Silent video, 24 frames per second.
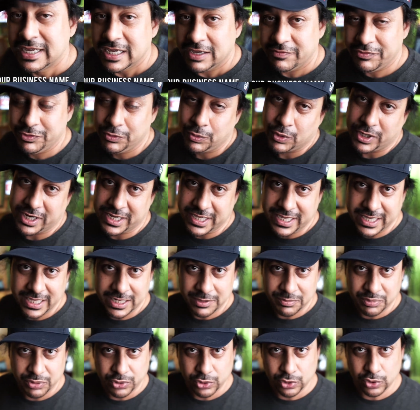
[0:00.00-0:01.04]
if you want to get
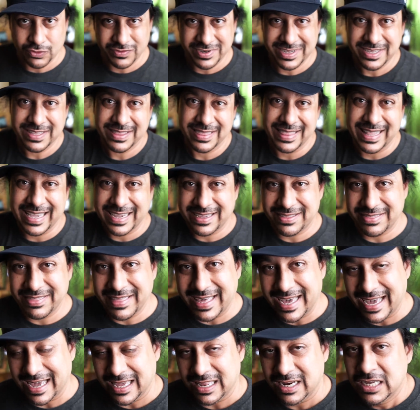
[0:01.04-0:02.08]
approved like
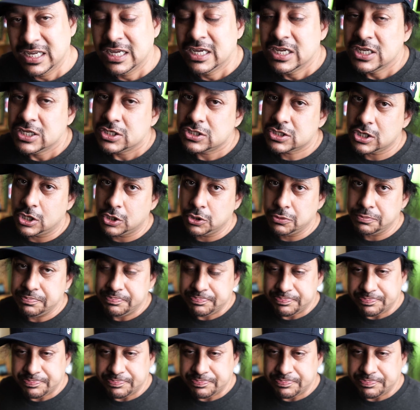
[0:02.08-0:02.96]
that. So